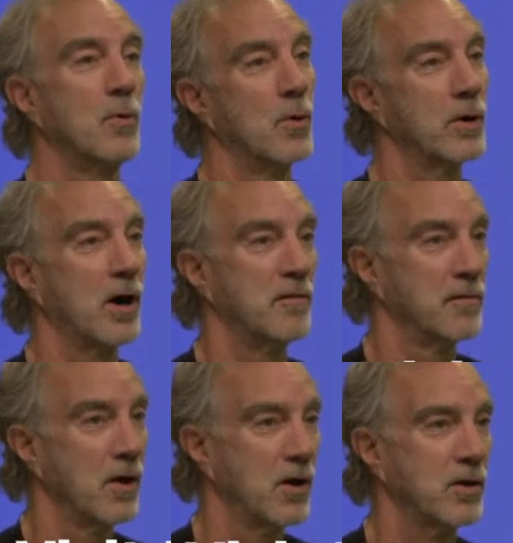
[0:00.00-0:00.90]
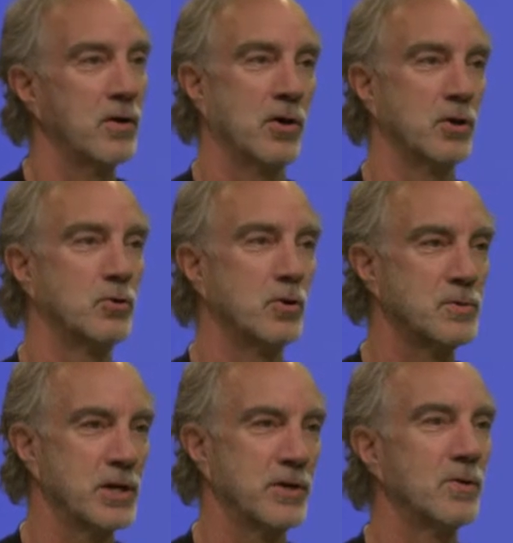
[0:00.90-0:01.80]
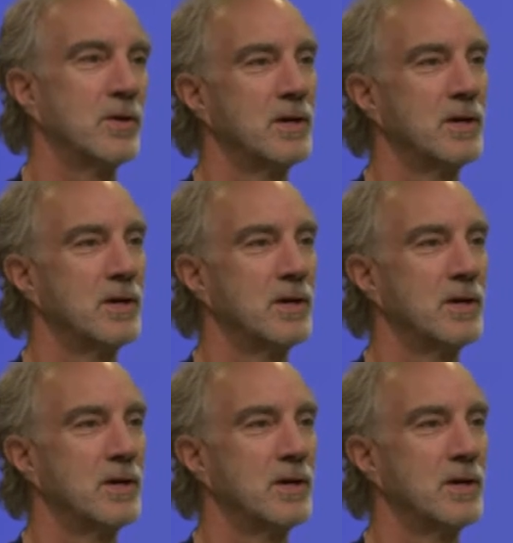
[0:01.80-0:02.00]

or our vlog, our YouTube channel,